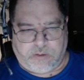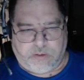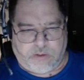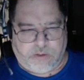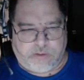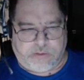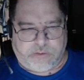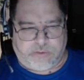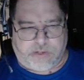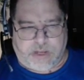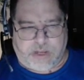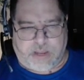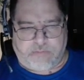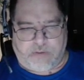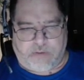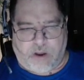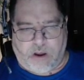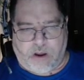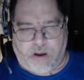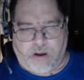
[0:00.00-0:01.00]
so that I have
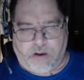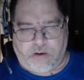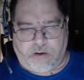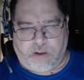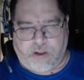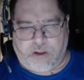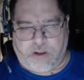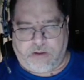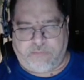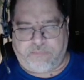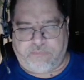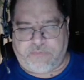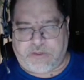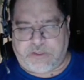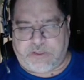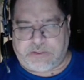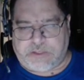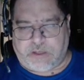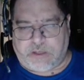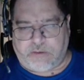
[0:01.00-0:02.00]
all of
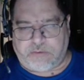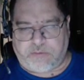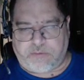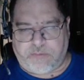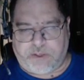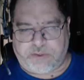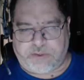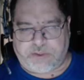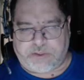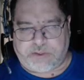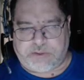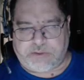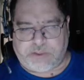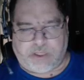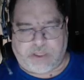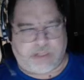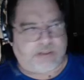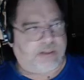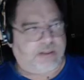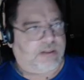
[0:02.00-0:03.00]
the skeletal meshes
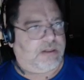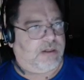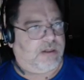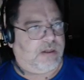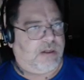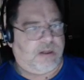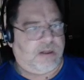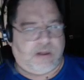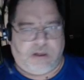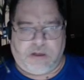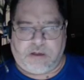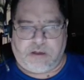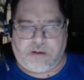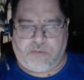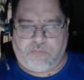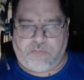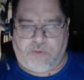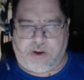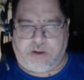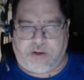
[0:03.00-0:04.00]
selected. I'm
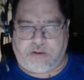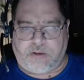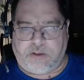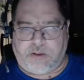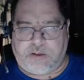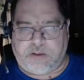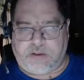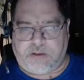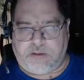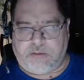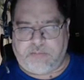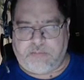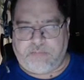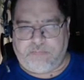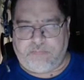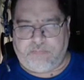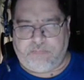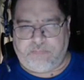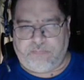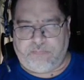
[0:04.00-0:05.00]
going to right click,
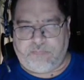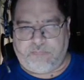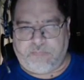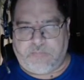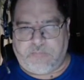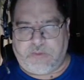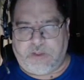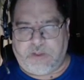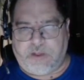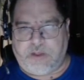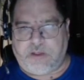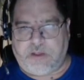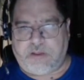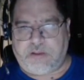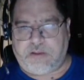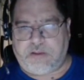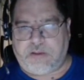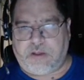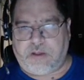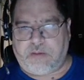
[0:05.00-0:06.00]

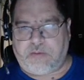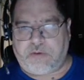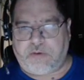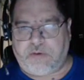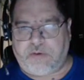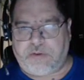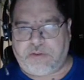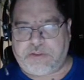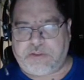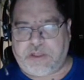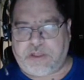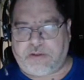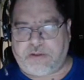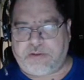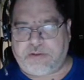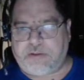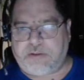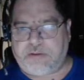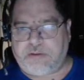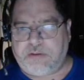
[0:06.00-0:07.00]
and I'm going to go to
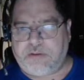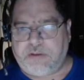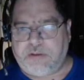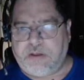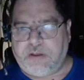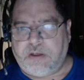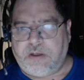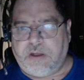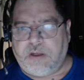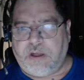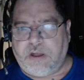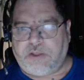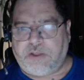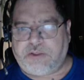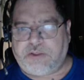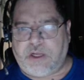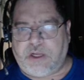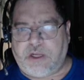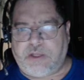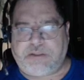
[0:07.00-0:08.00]
Skeleton,
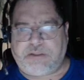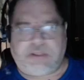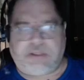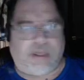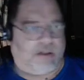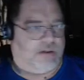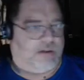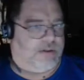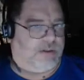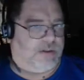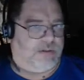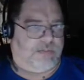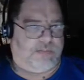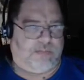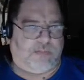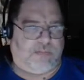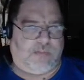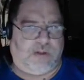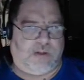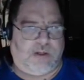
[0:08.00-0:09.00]
Assign Skeleton,
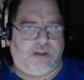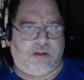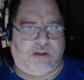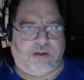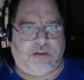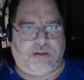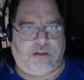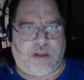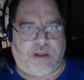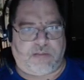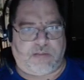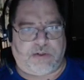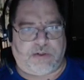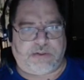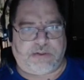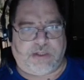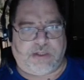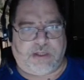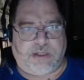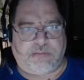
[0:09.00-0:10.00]
and I'm going to
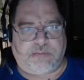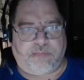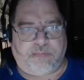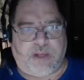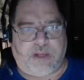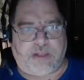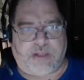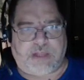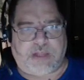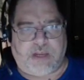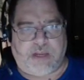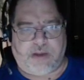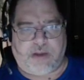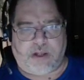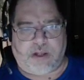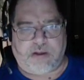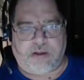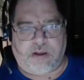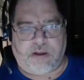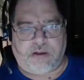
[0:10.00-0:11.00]
select SK
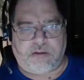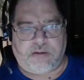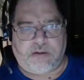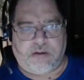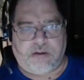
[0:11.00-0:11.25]
Polygon.